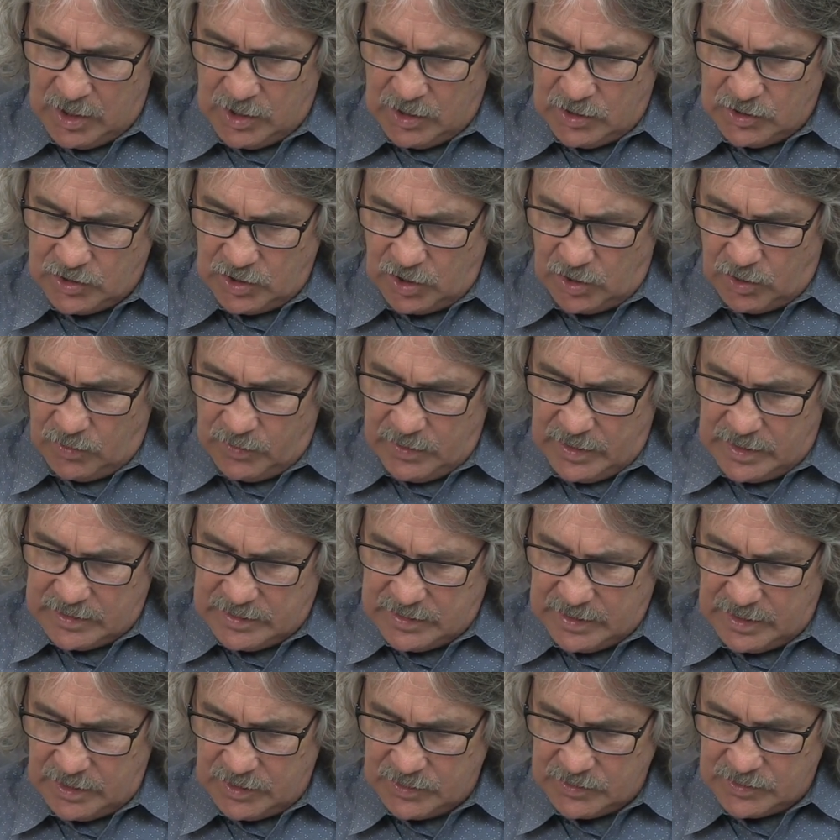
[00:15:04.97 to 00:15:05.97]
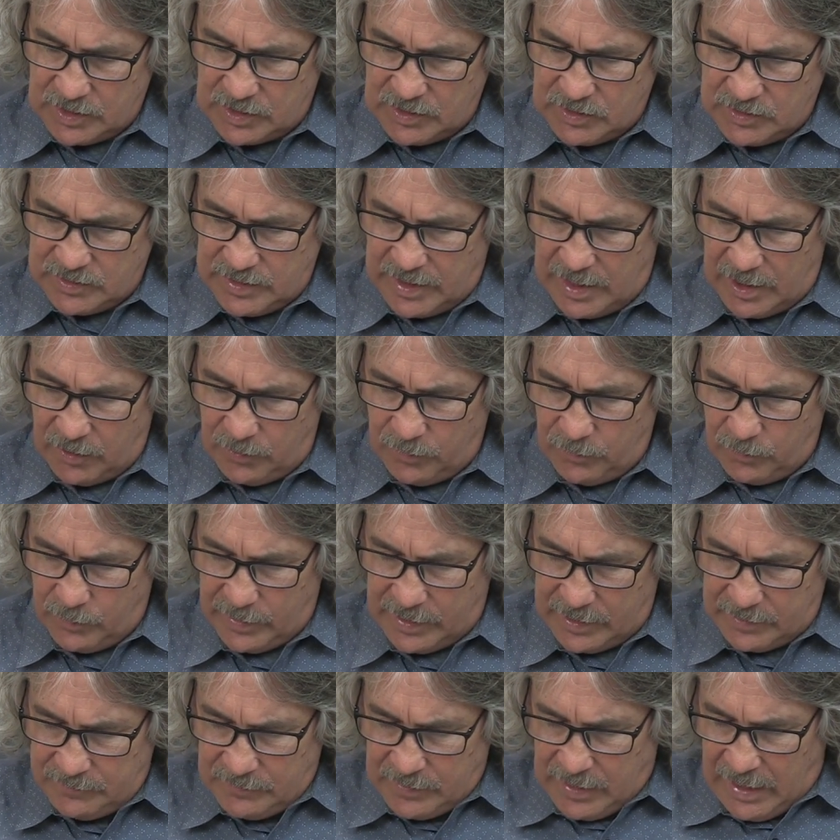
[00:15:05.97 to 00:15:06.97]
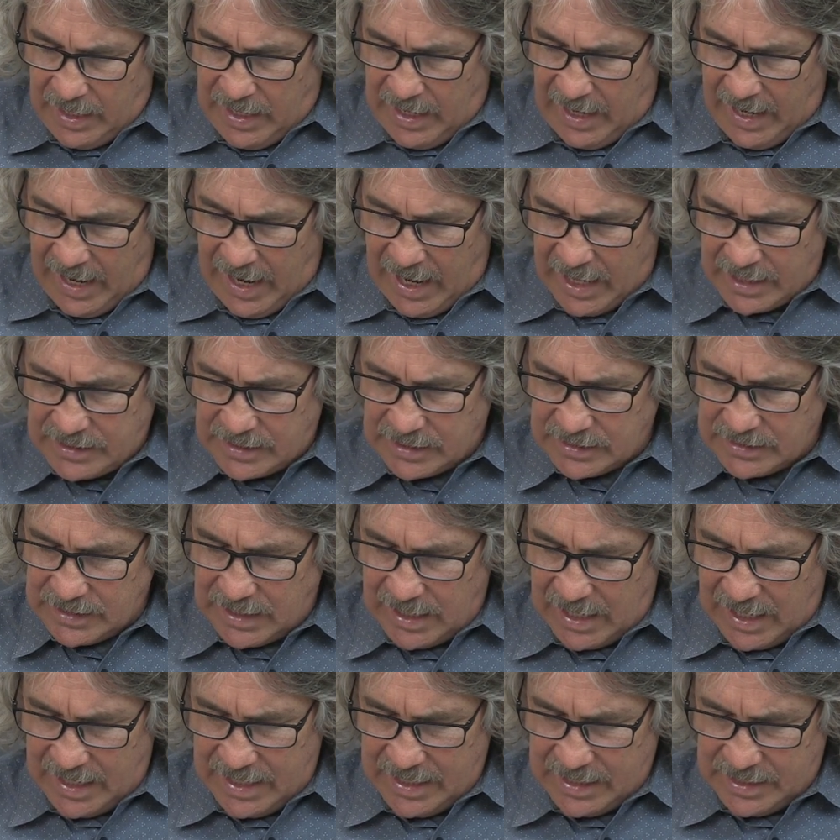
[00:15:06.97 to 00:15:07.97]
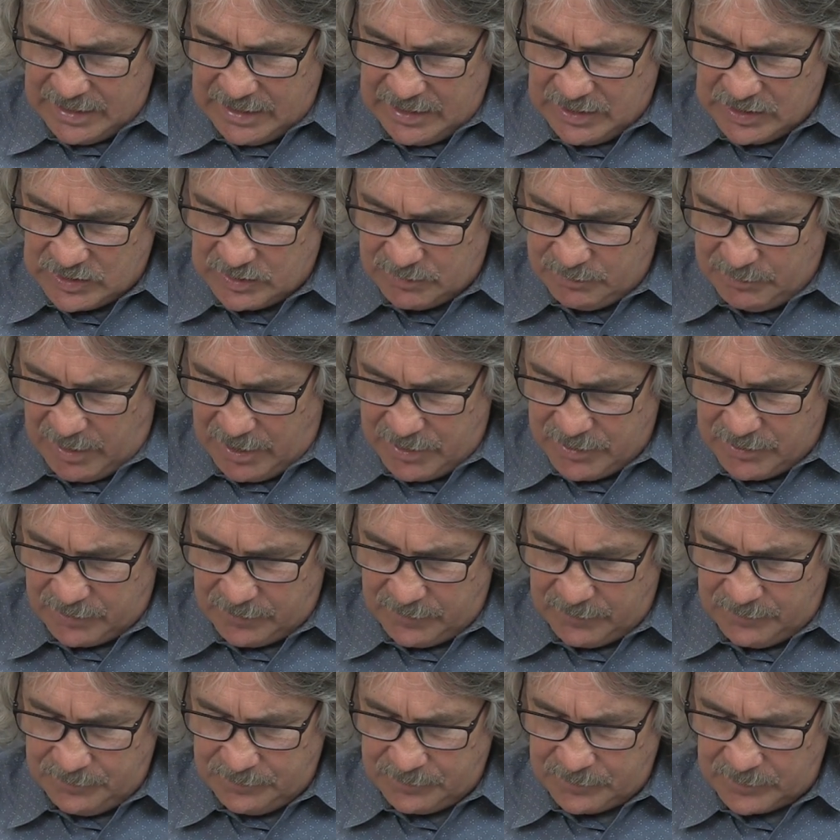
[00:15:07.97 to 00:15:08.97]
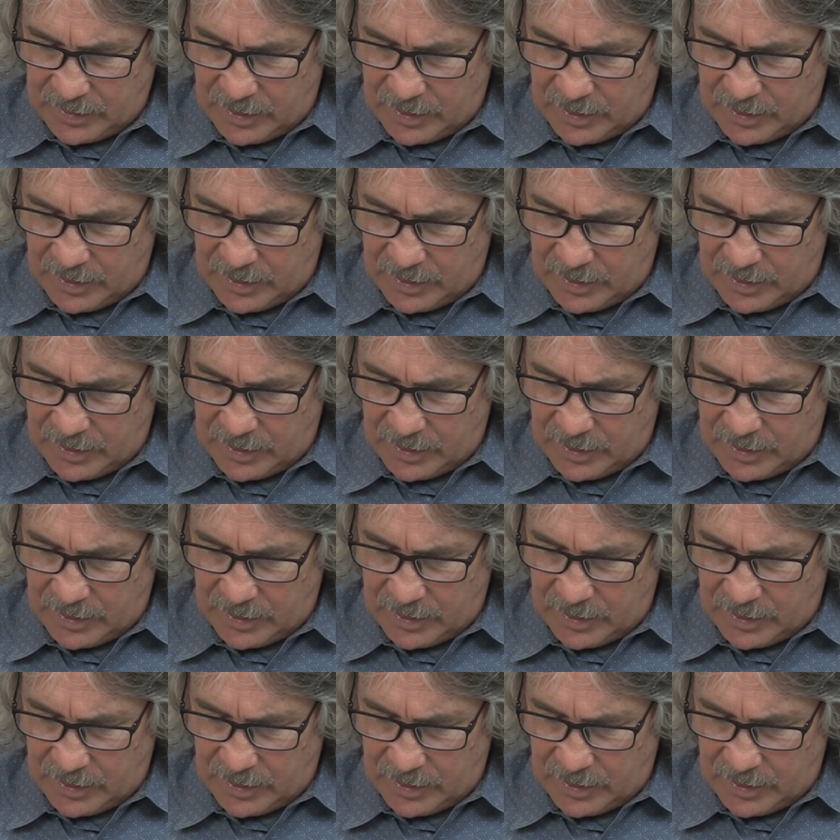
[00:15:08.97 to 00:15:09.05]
So it tells us now, when Athaliah, his mother,